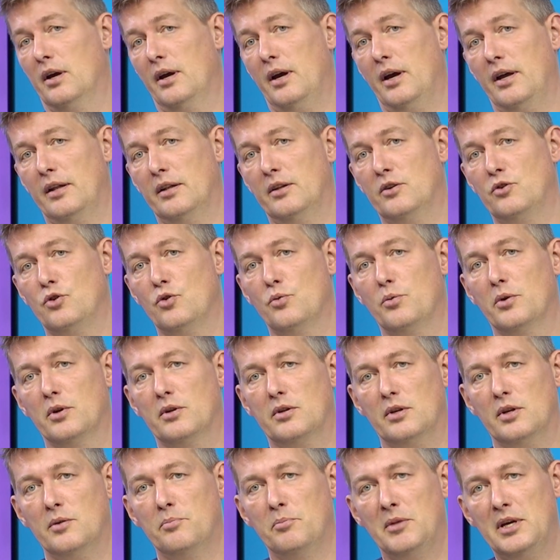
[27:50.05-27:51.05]
and you
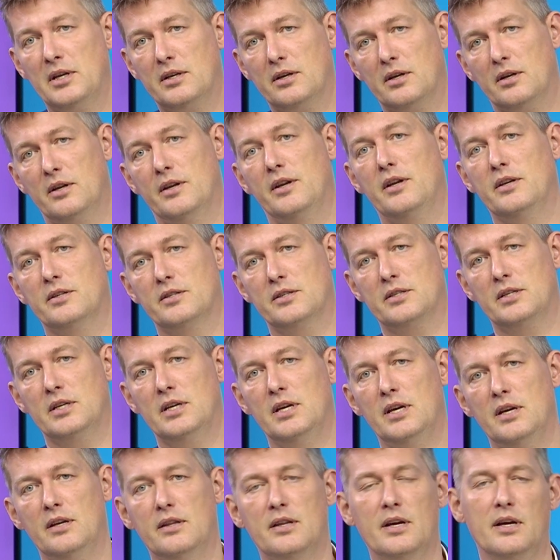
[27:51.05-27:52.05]
would immediately
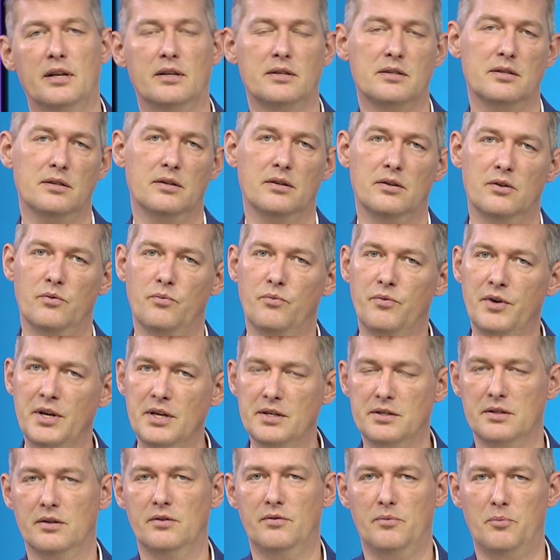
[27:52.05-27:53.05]
see that the
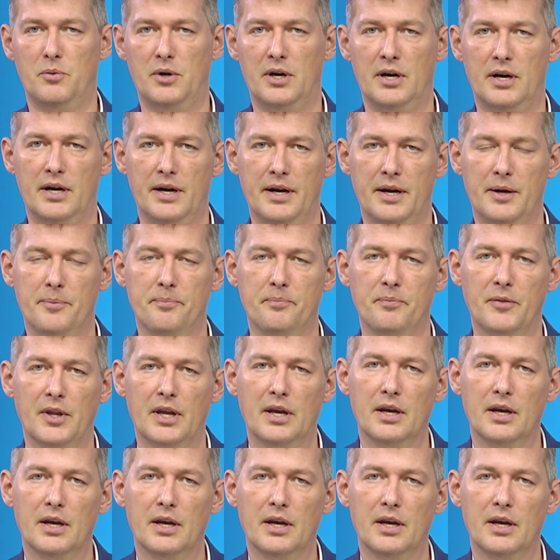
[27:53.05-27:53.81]
reason why